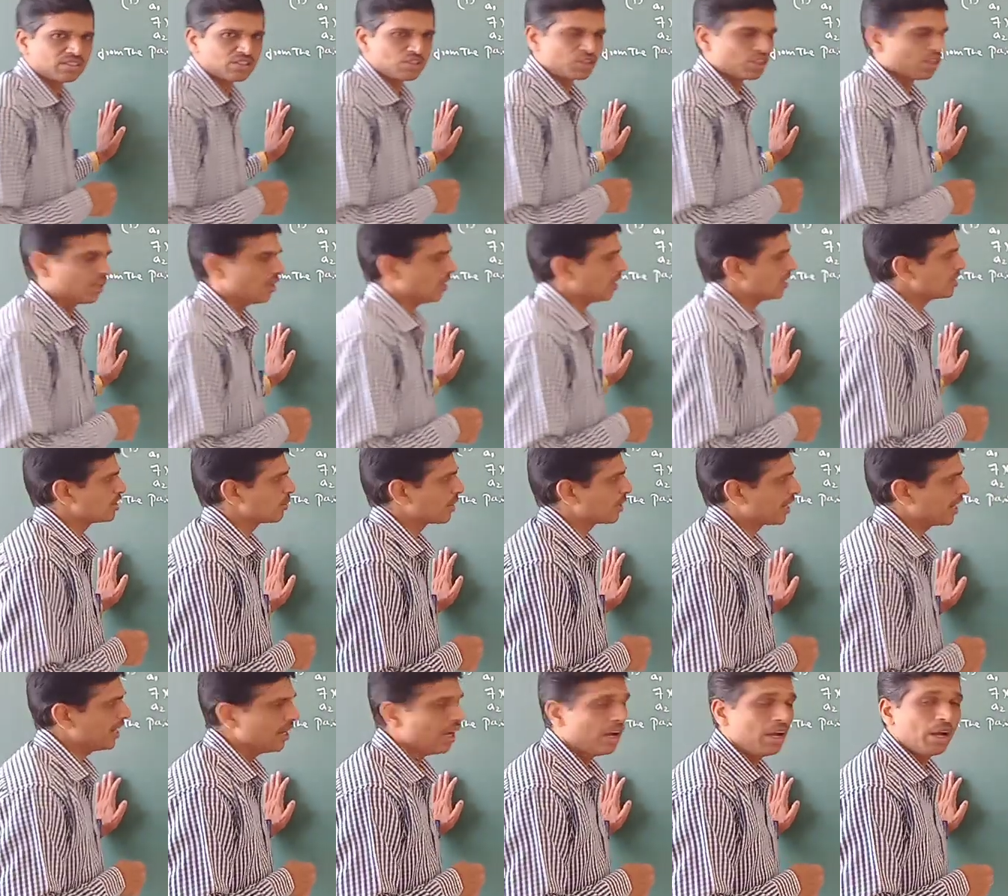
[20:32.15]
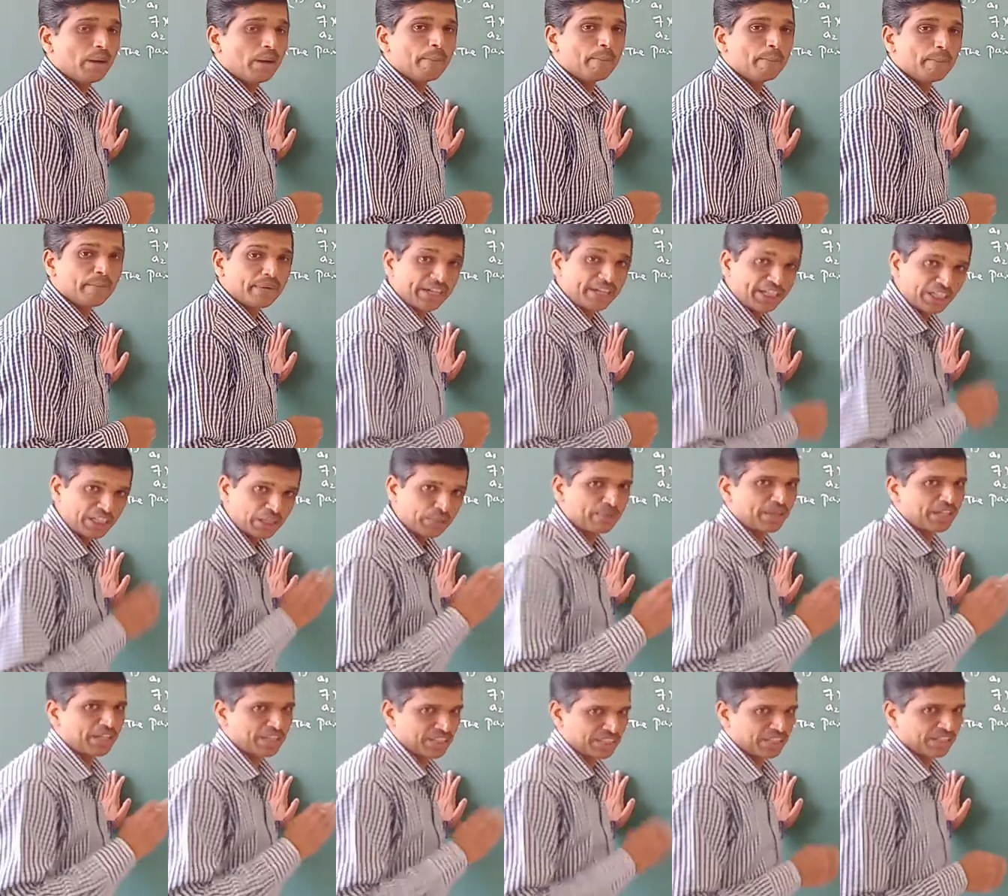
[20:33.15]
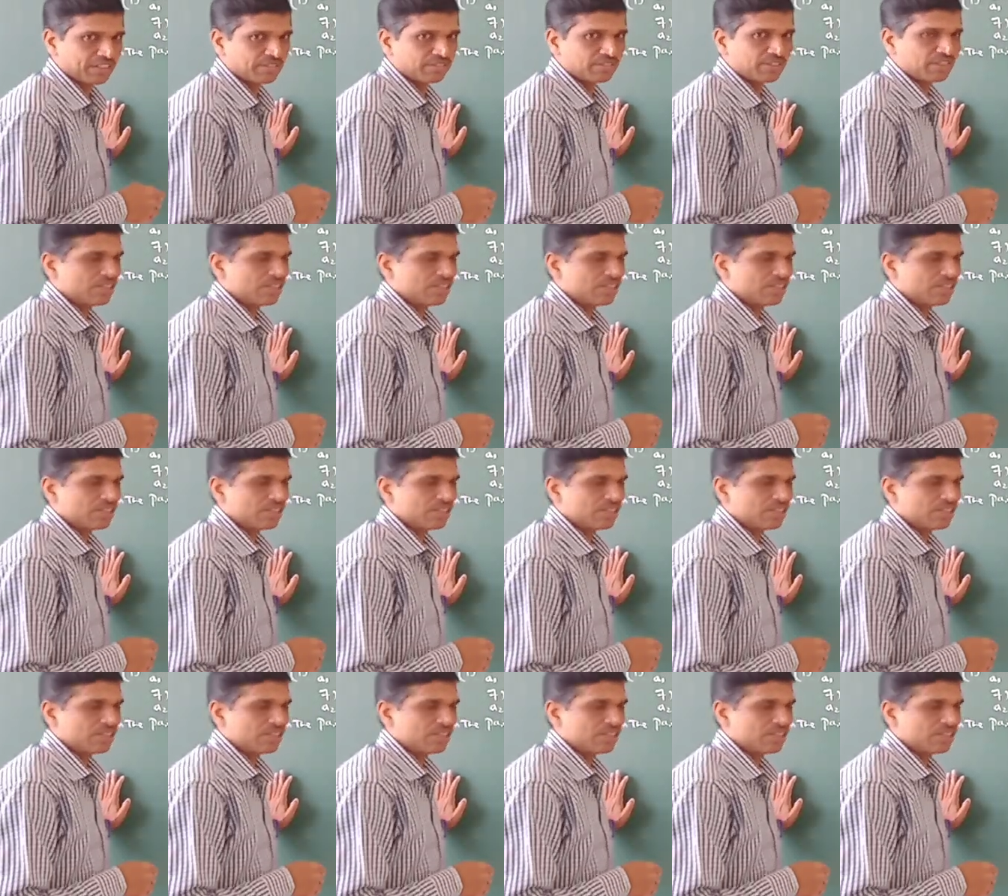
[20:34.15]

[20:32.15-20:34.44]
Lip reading: algebraic interpretation.